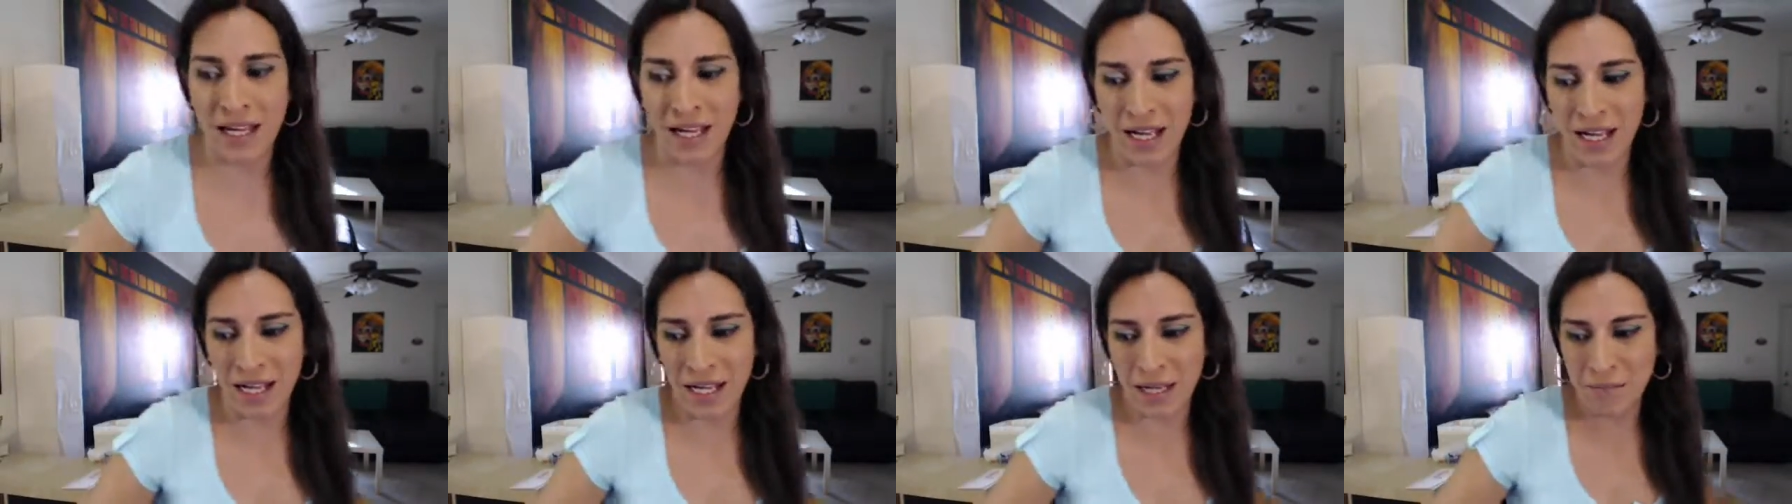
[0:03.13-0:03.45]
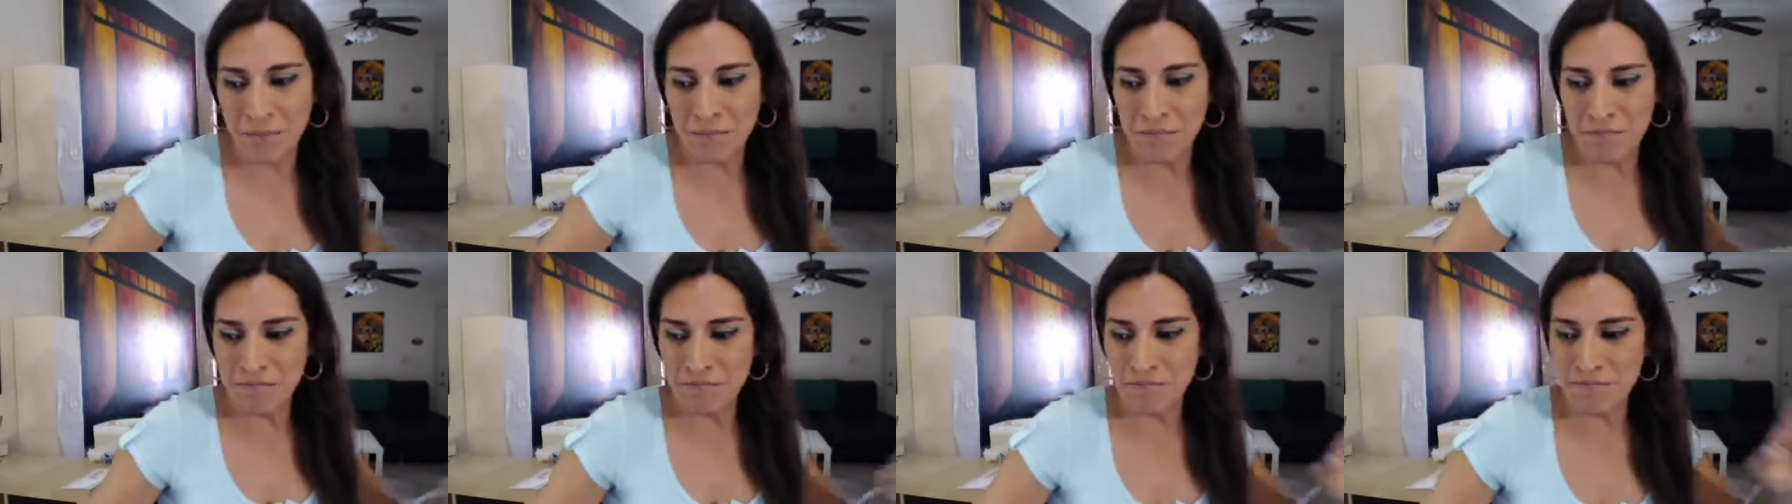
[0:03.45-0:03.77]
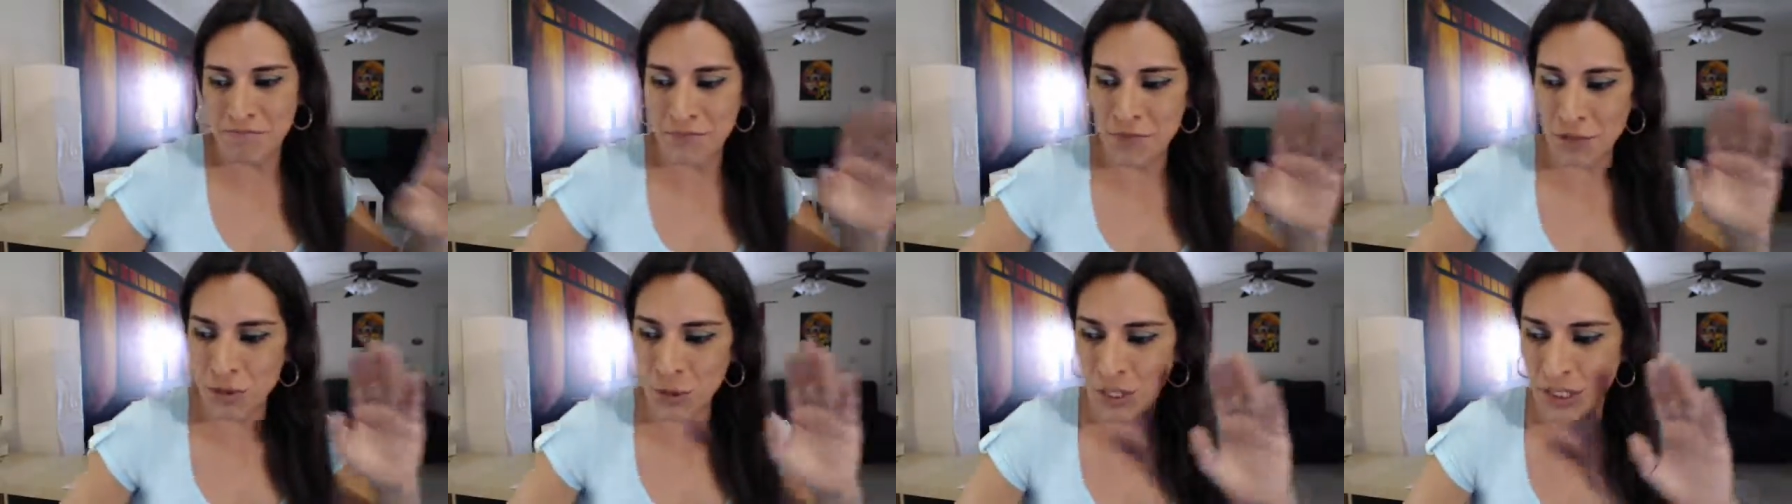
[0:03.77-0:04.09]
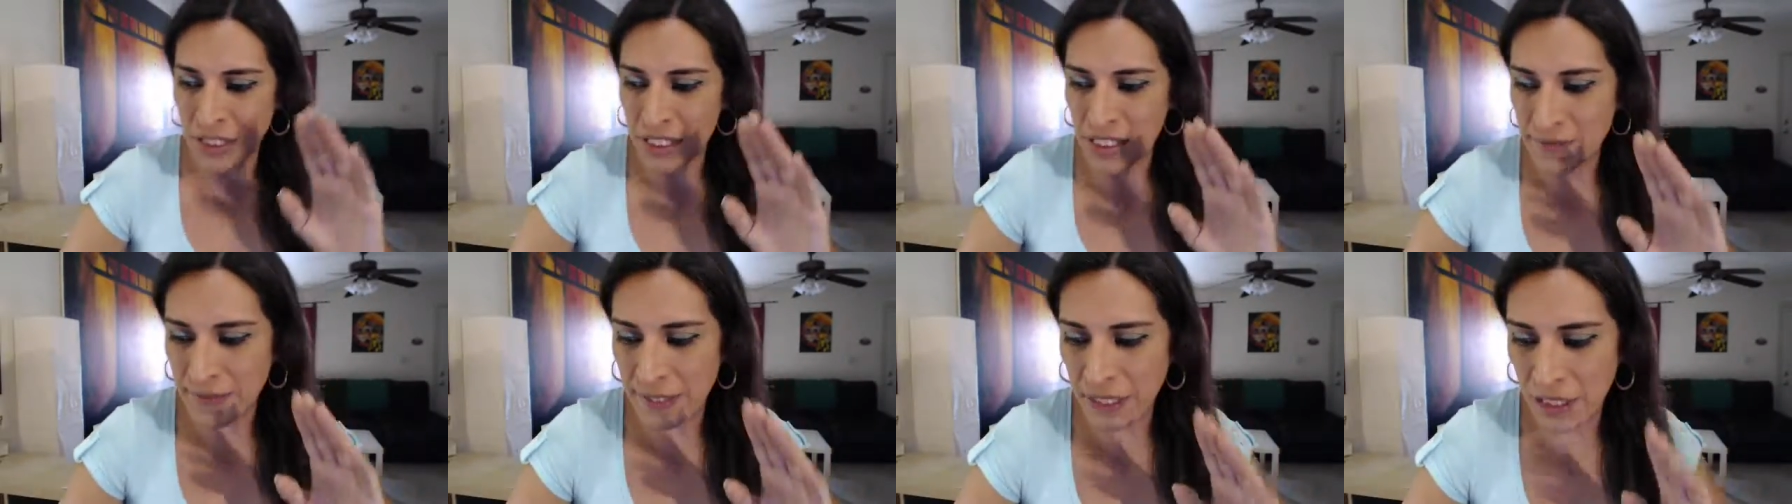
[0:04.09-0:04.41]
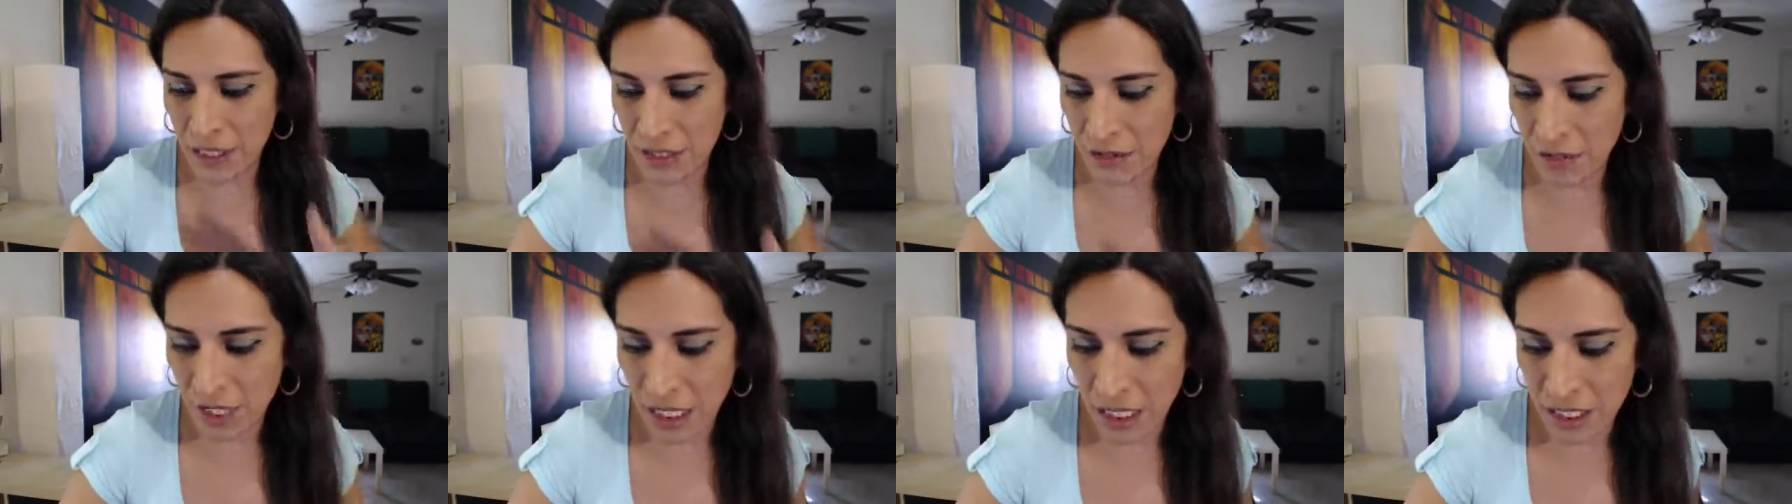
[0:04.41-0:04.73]
I'm doing this video
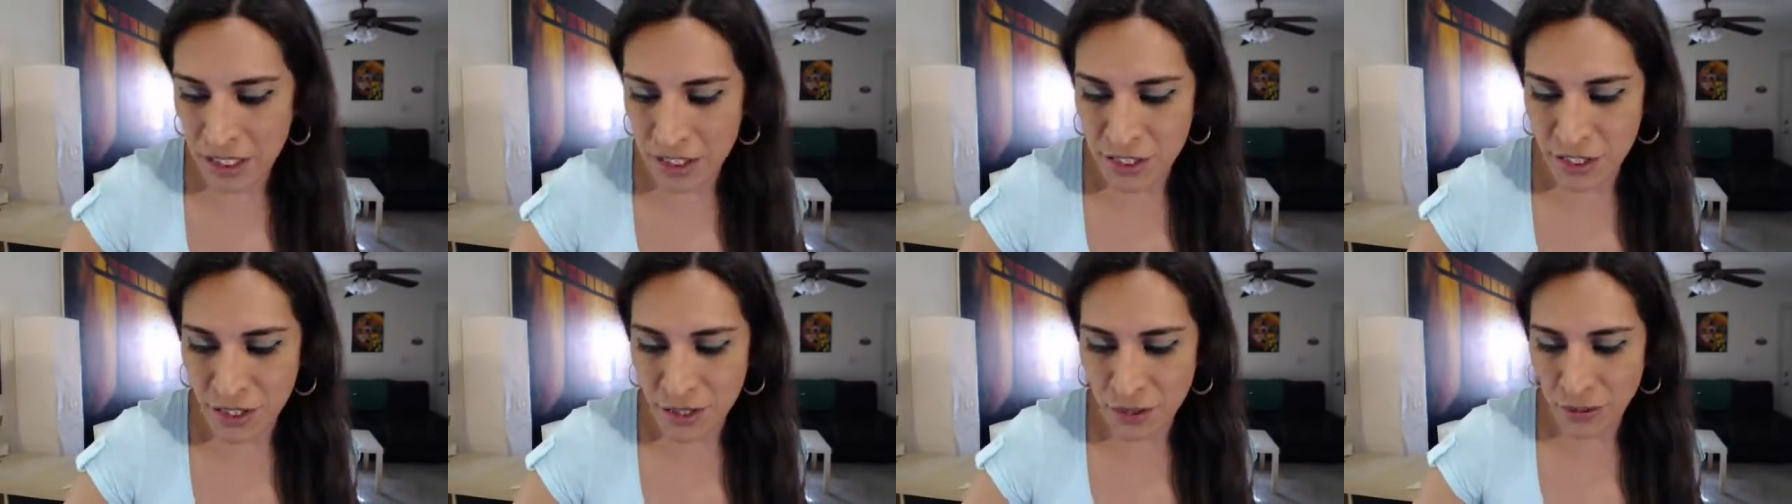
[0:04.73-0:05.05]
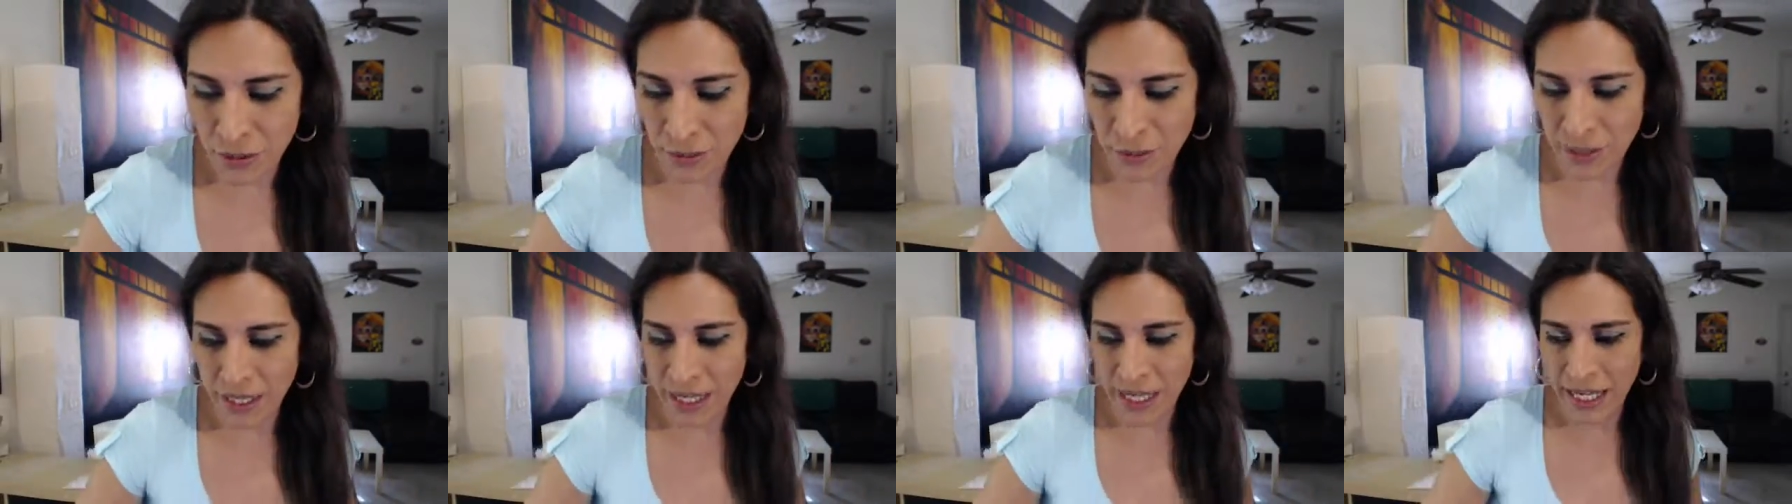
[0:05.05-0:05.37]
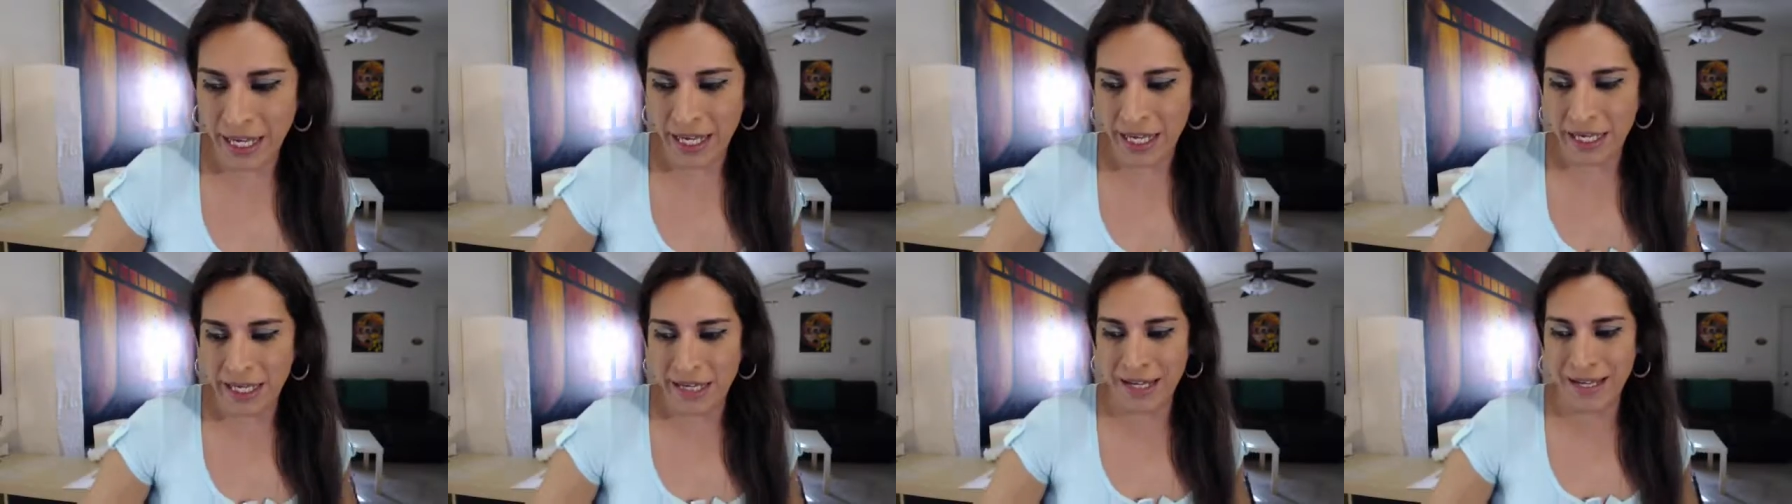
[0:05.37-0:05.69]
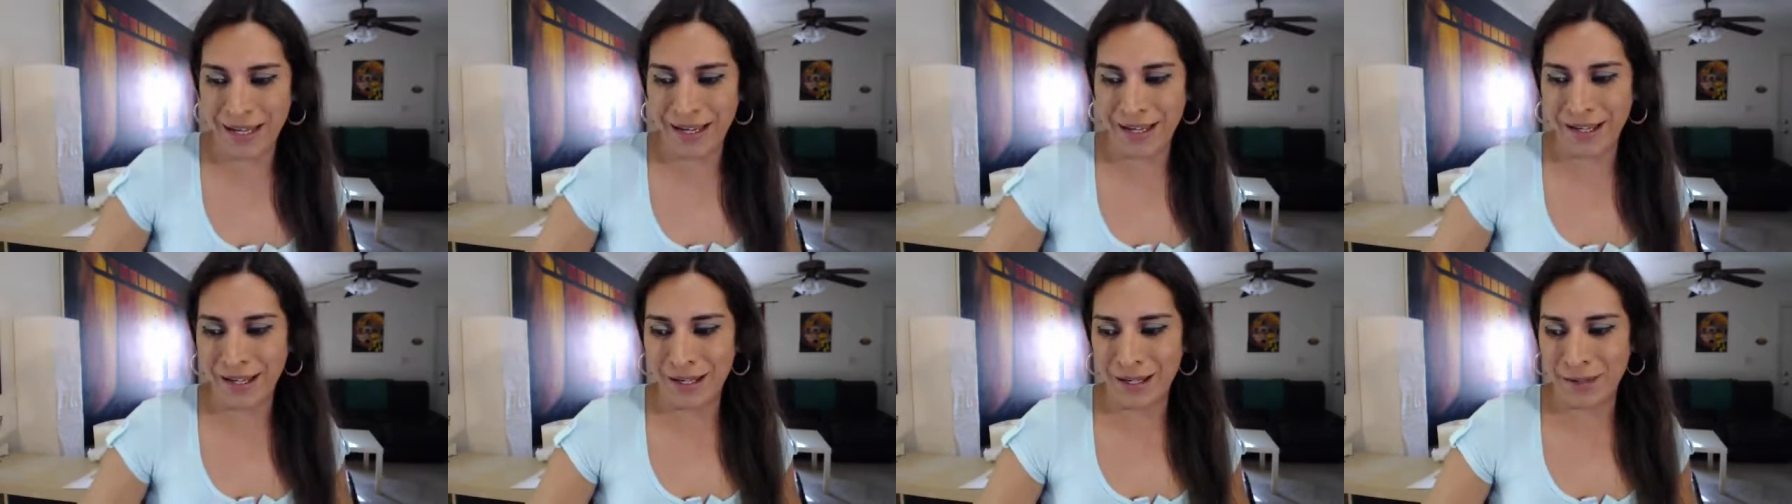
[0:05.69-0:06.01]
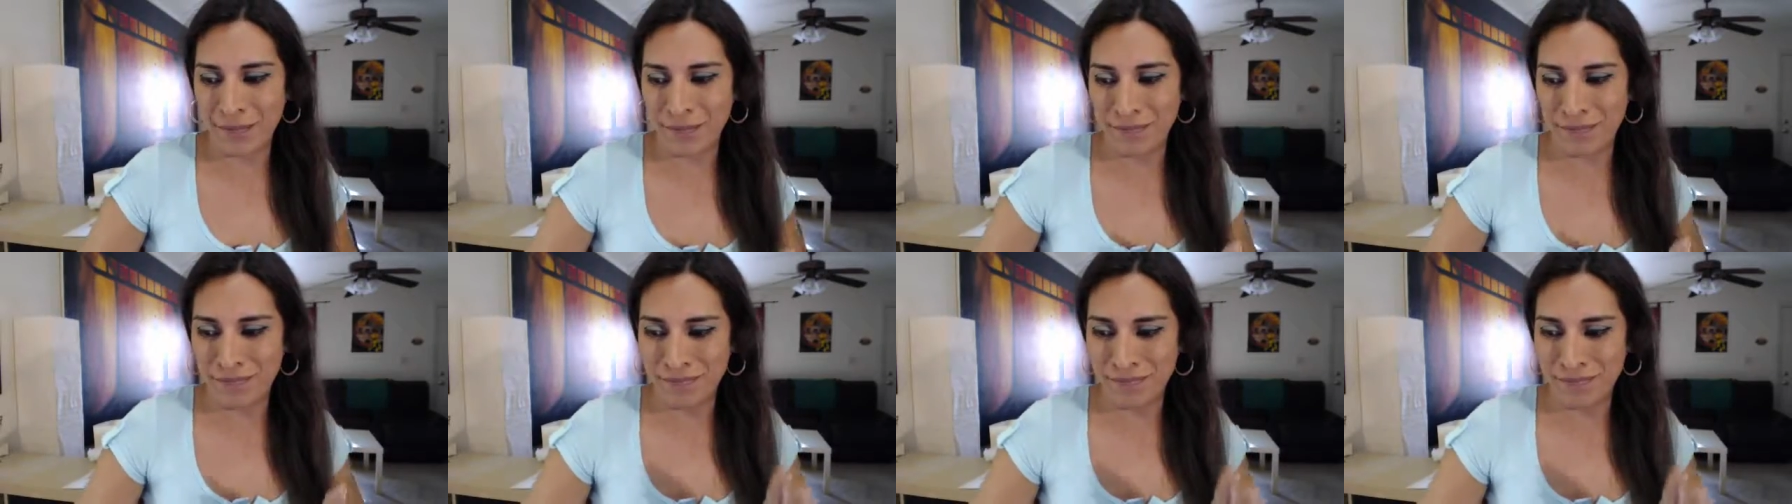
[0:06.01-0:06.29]
in regards to a, uh,